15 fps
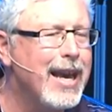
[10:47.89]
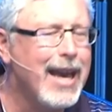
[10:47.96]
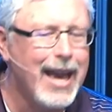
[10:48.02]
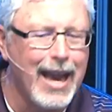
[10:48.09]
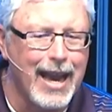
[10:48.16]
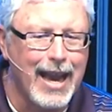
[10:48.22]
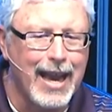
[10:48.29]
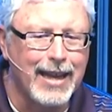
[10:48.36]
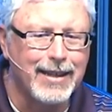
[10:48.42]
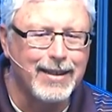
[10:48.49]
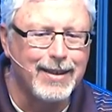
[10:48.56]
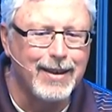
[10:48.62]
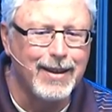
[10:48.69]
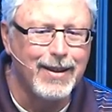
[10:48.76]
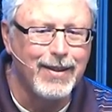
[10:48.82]
And, and,
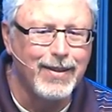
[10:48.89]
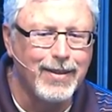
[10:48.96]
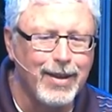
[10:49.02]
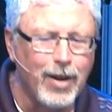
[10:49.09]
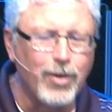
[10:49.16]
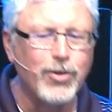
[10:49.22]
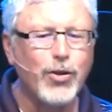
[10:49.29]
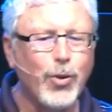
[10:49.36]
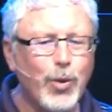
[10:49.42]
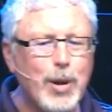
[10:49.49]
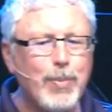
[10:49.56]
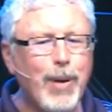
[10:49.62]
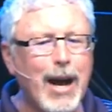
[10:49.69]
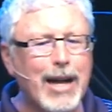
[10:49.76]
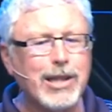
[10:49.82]
there are three
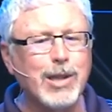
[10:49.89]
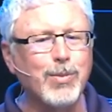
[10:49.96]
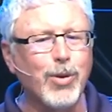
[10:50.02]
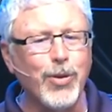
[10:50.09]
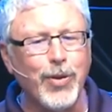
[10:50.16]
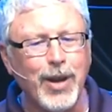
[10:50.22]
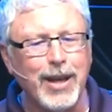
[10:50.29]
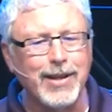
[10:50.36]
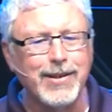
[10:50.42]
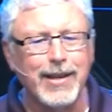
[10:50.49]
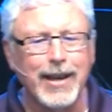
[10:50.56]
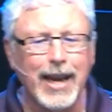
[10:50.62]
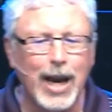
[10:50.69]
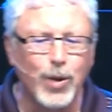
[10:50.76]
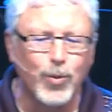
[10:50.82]
possible things that
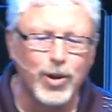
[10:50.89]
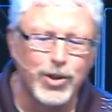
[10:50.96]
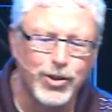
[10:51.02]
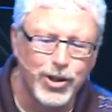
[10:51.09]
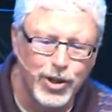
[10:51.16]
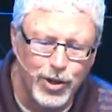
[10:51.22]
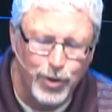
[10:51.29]
God wants to do